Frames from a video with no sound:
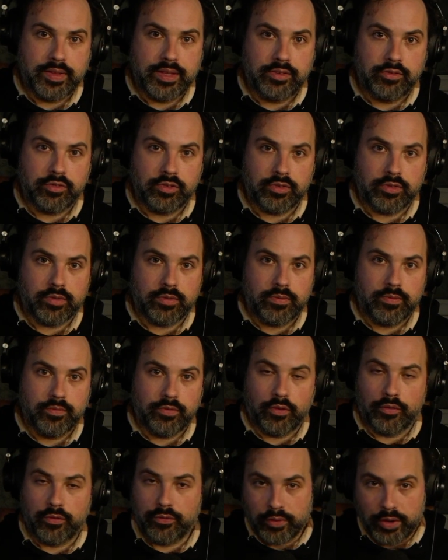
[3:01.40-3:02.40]
these just
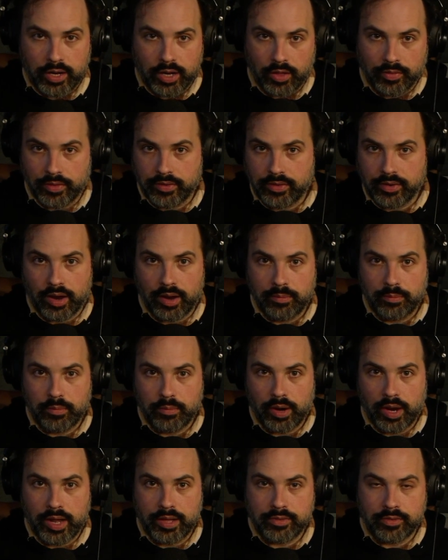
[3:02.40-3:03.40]
for free all the time,
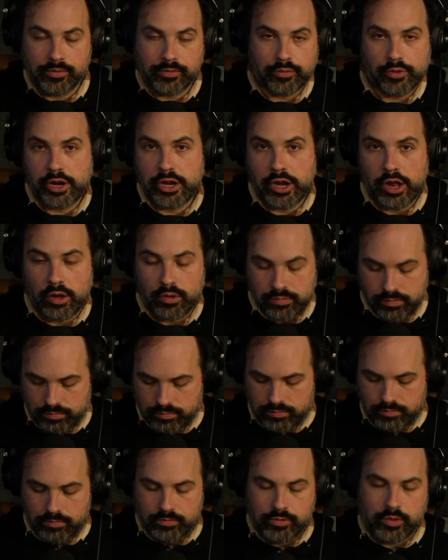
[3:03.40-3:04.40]
right? It's a free note.
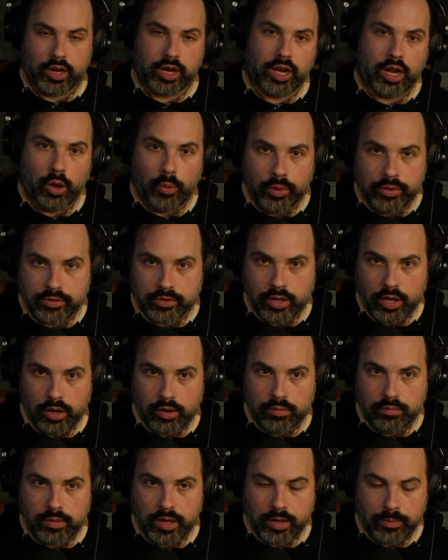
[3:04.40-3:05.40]
So I can always I
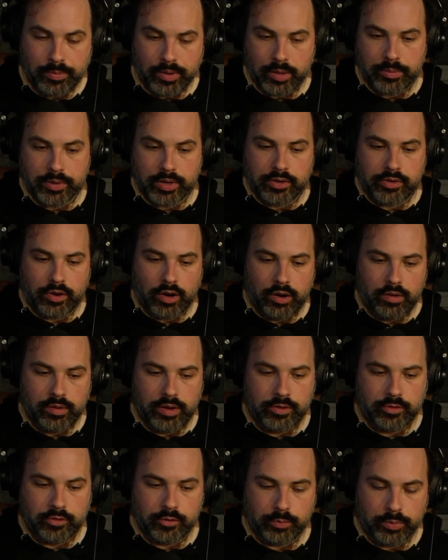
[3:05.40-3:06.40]
can pick up a guitar
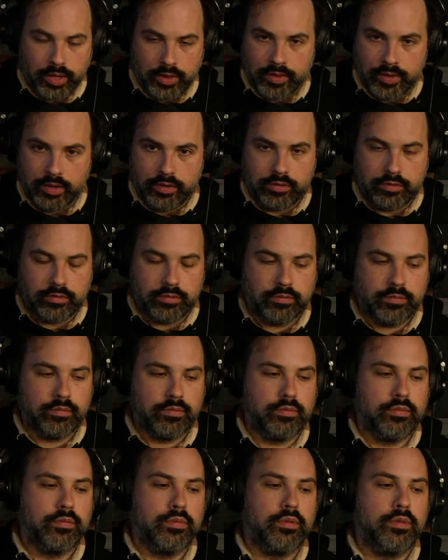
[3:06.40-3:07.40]
and just play this
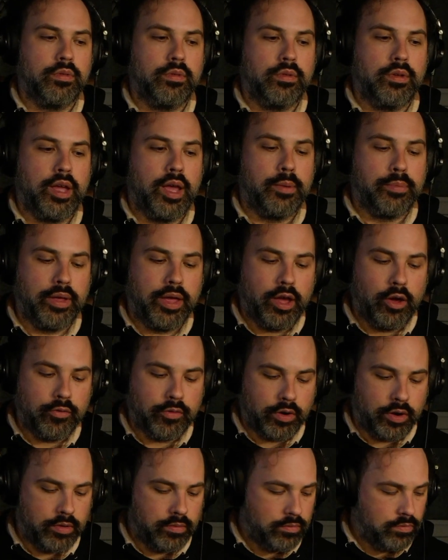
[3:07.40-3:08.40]
and play
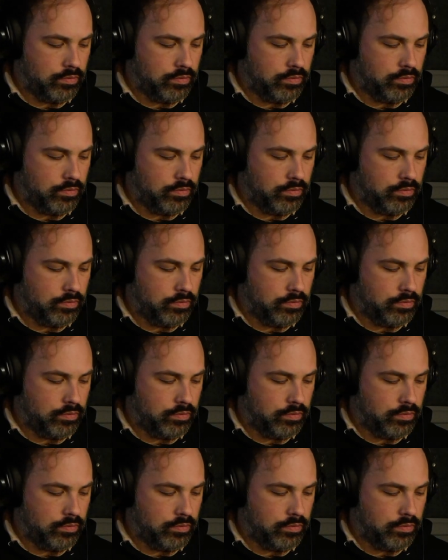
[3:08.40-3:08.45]
over it.